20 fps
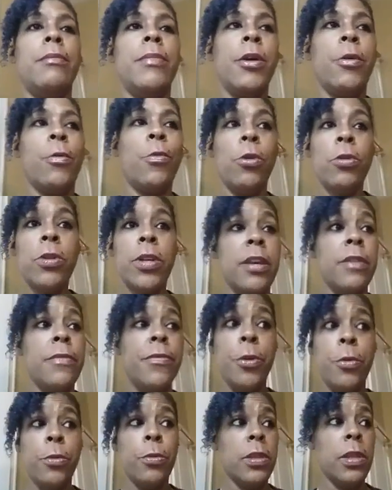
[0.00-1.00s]
It will give
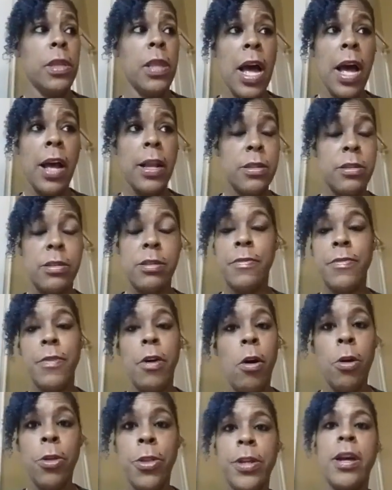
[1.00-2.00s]
you lots of
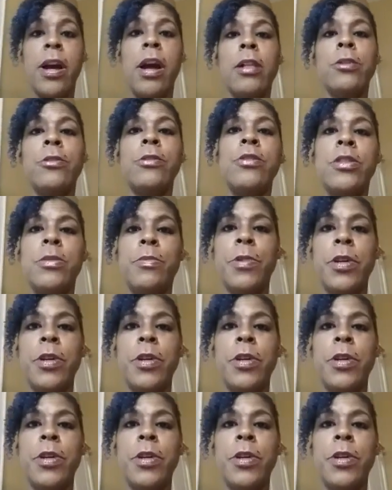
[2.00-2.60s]
all the colors,